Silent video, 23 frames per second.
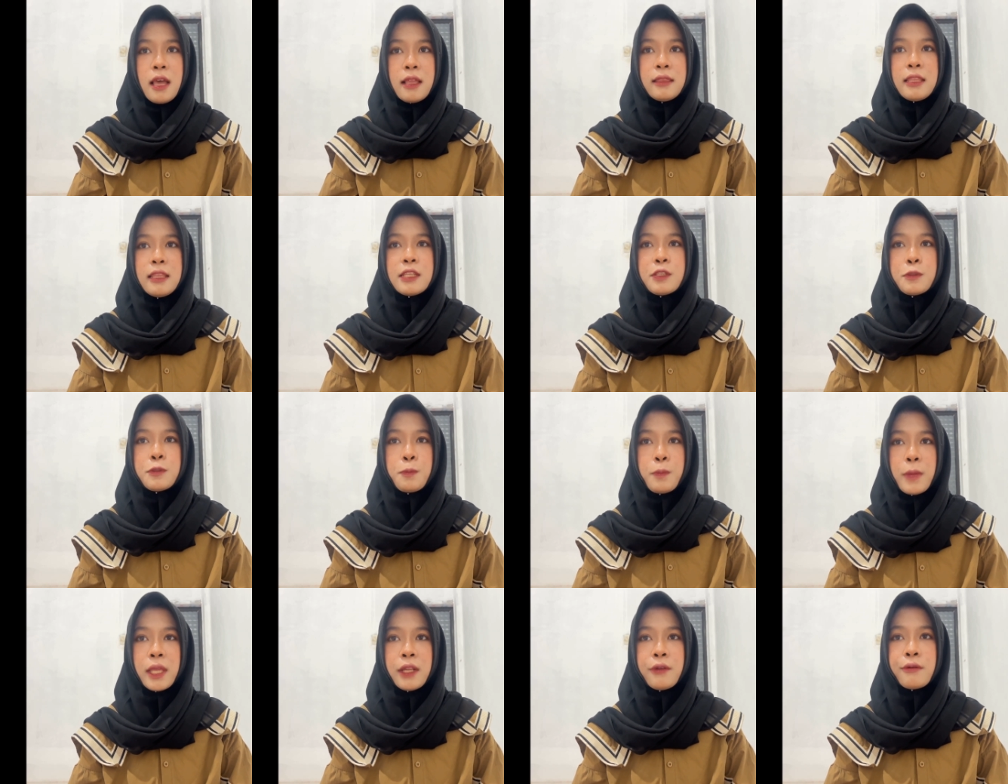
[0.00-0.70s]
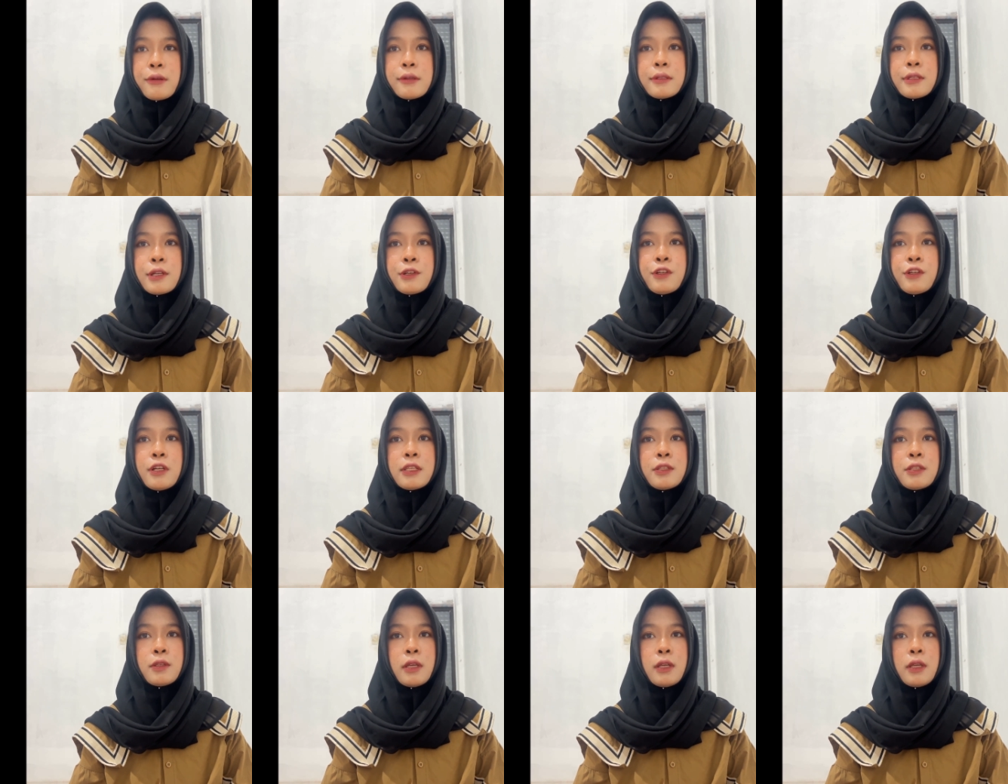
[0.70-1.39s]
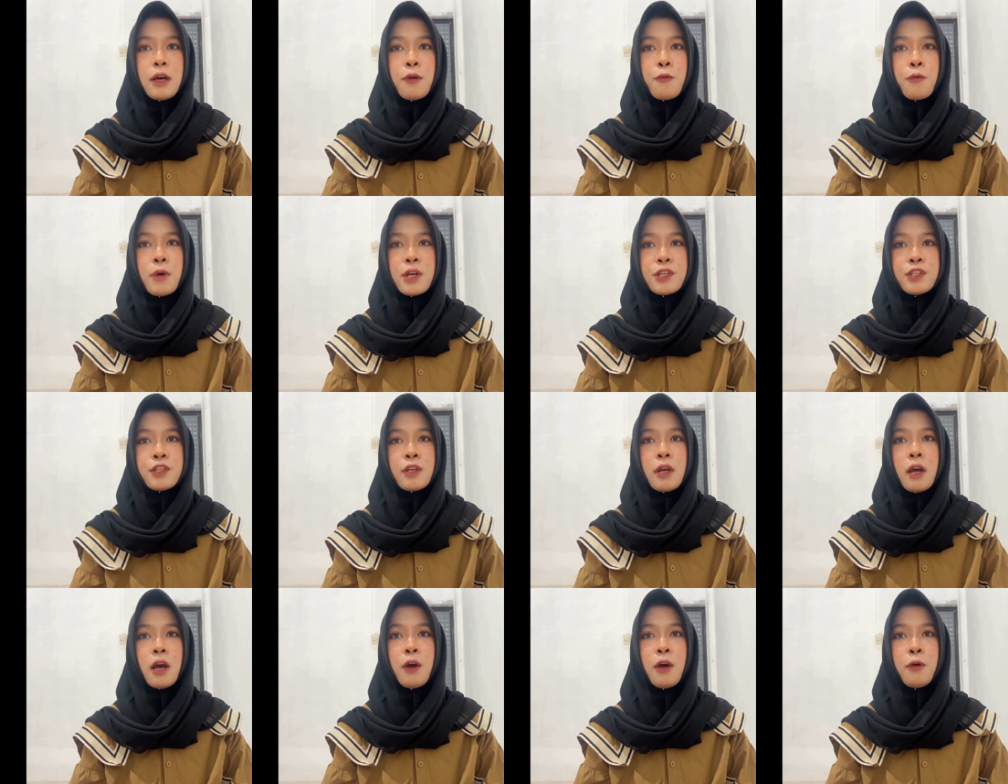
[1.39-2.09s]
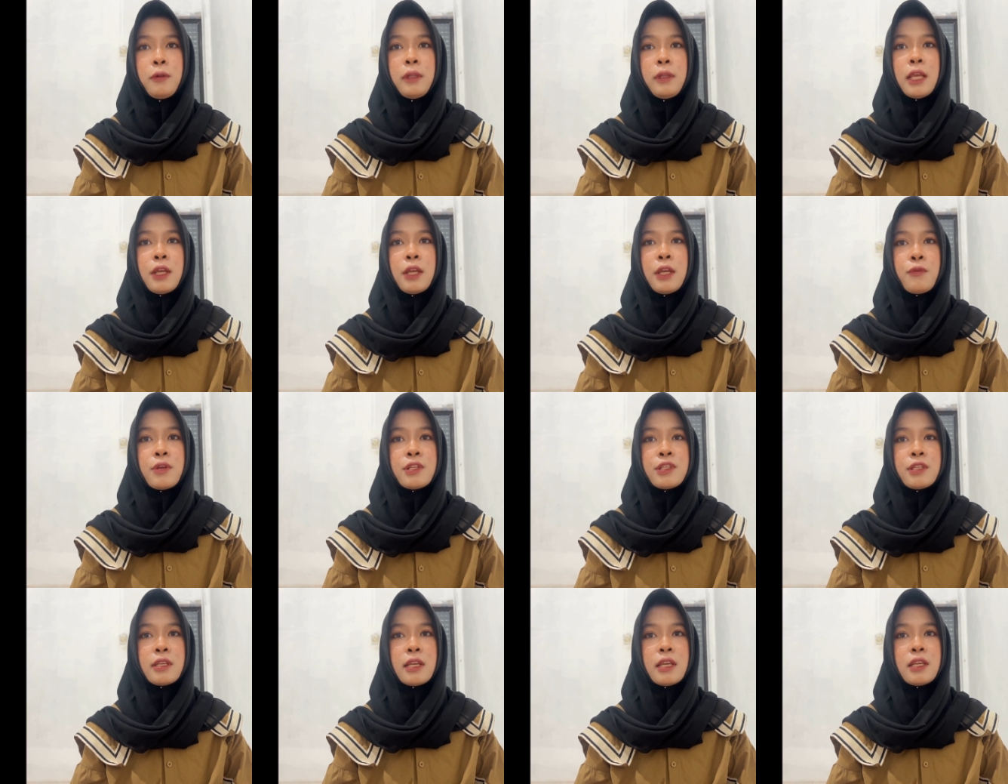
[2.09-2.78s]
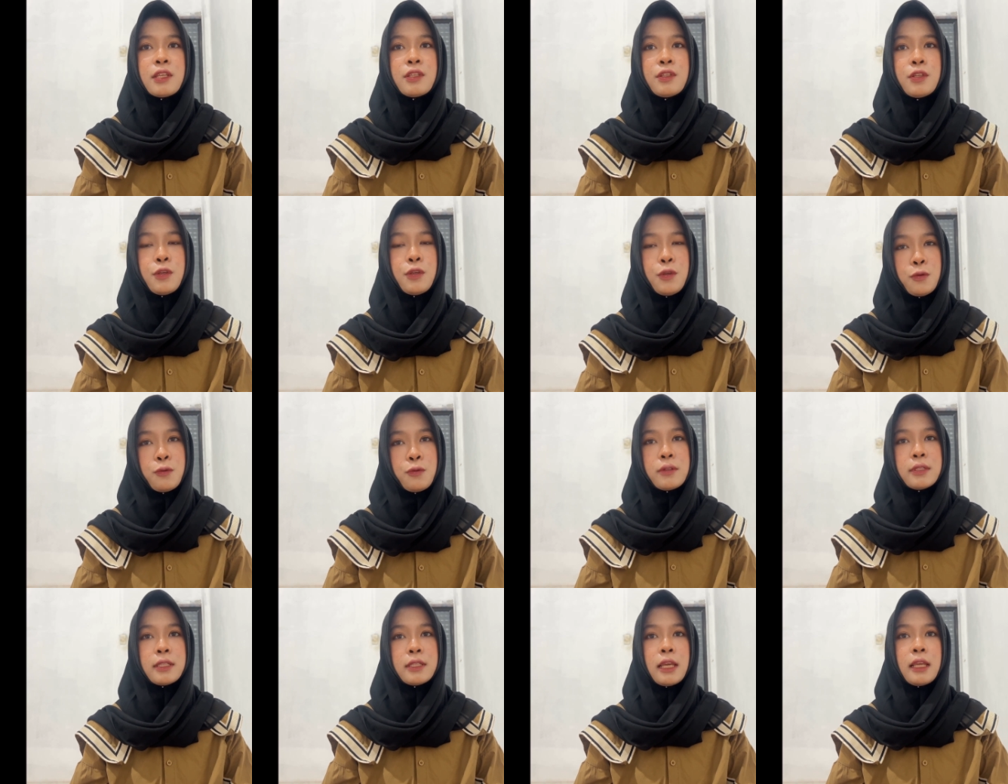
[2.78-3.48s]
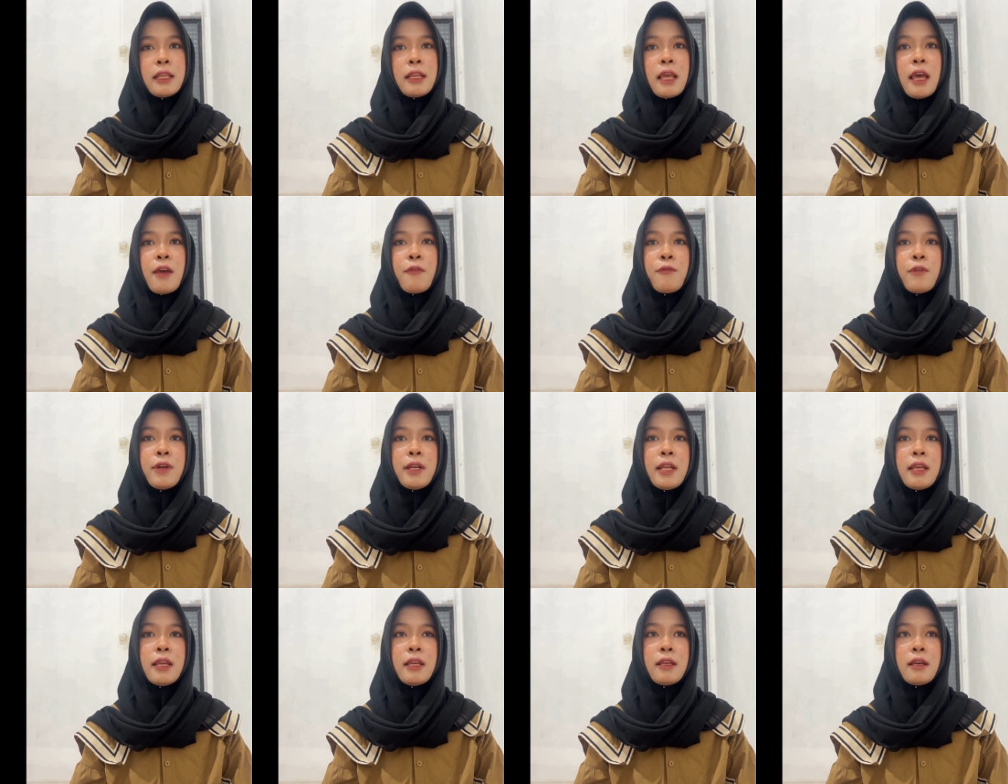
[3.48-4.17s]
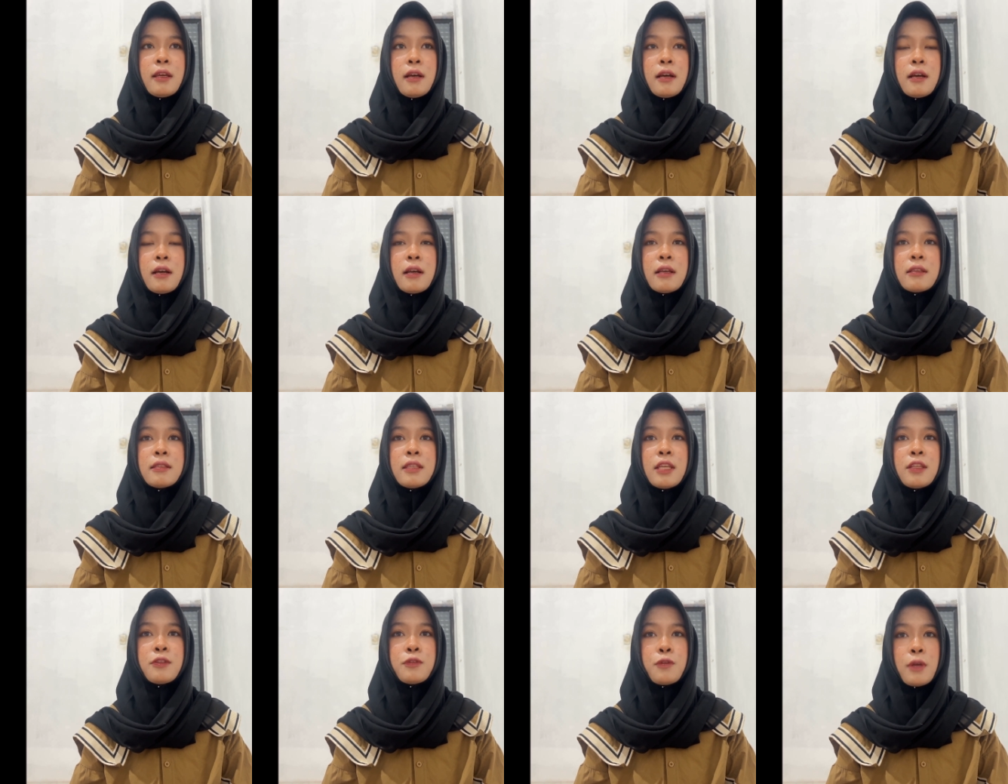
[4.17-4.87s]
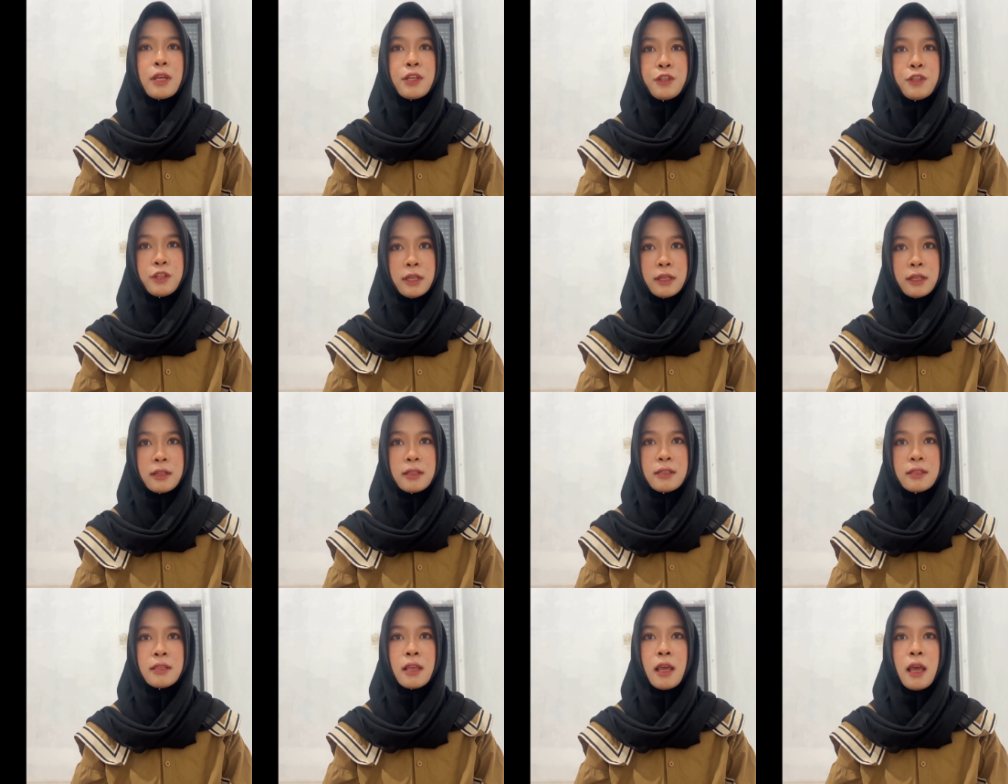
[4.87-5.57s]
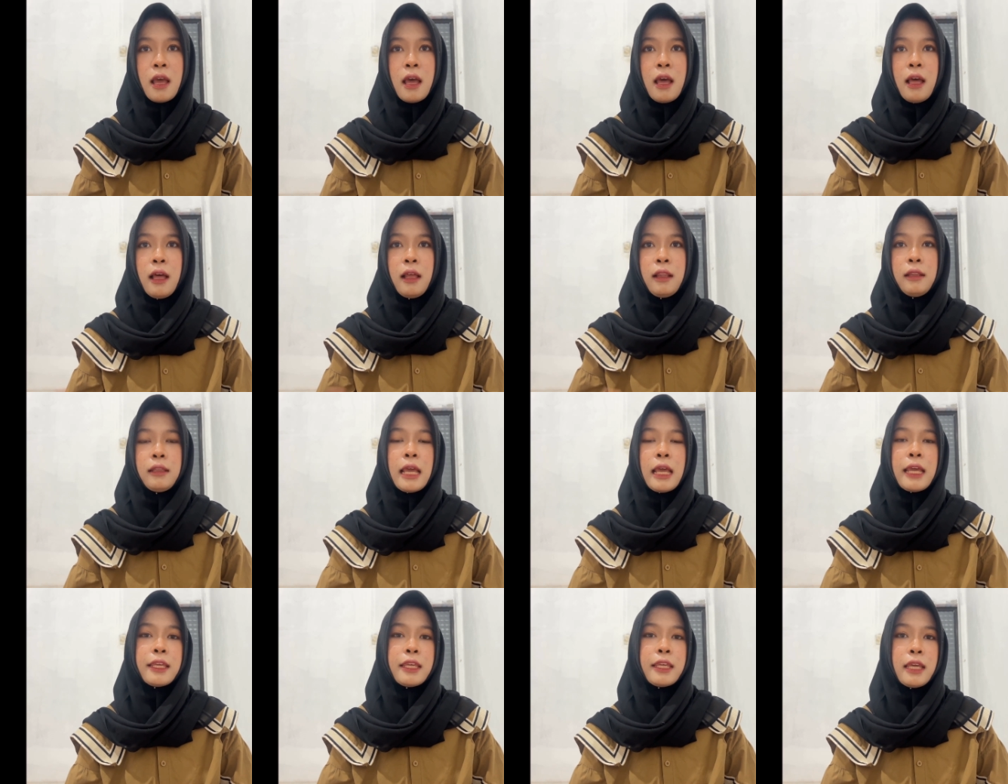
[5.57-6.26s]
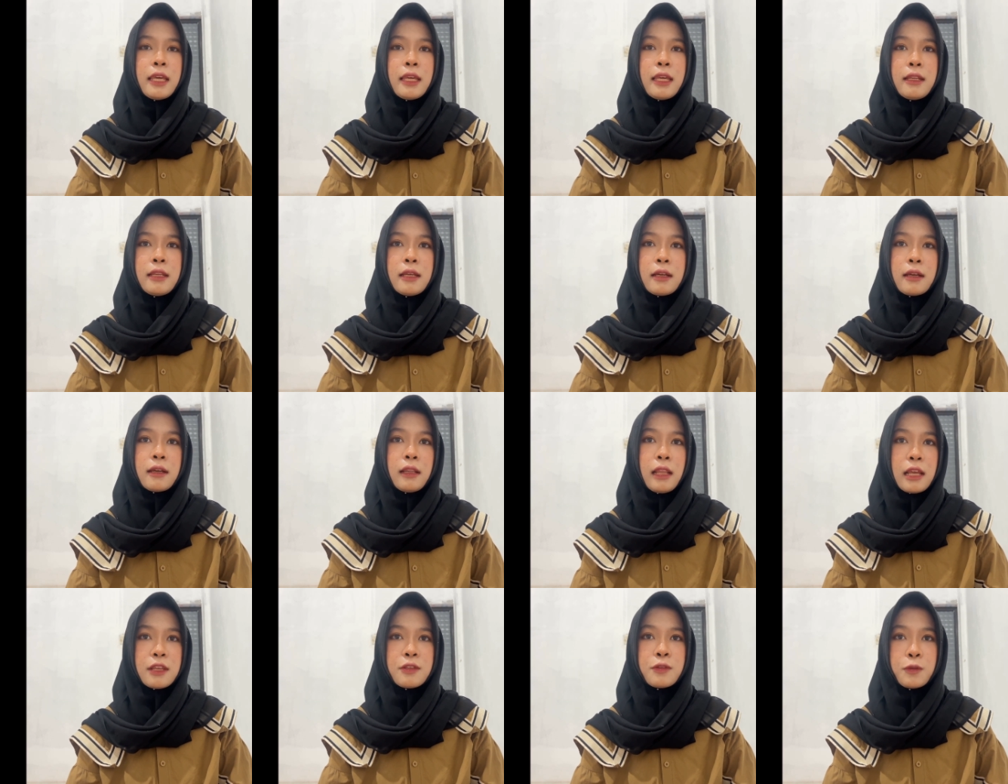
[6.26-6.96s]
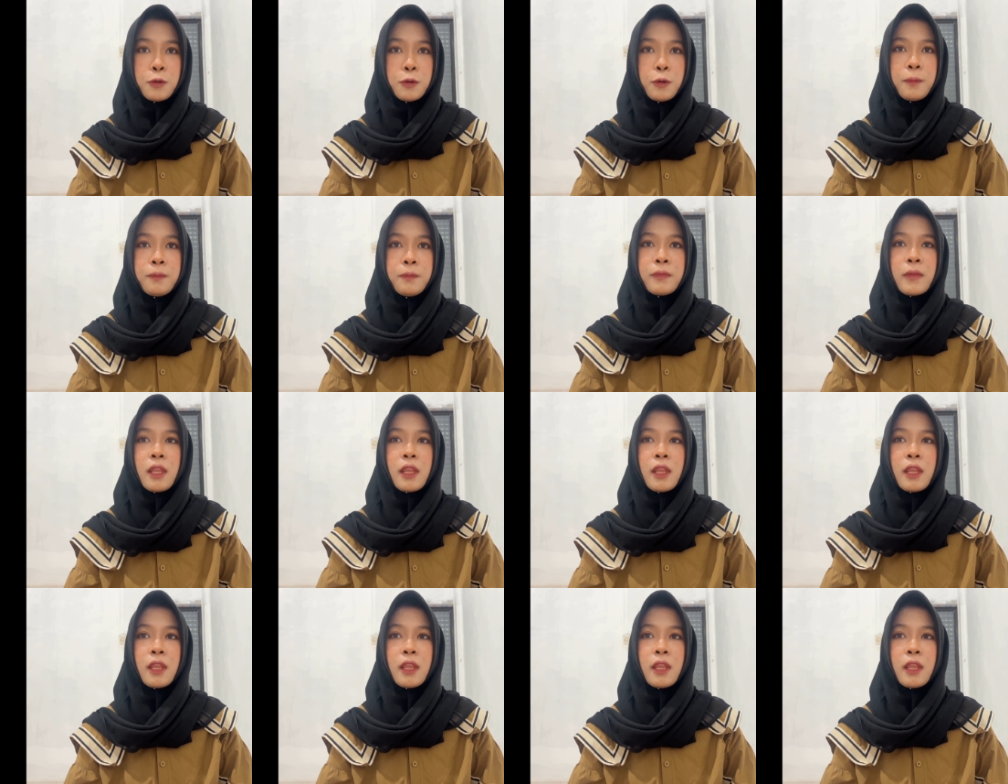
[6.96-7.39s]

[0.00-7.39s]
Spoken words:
This means researchers watch how language is used in everyday situations, like in the classroom.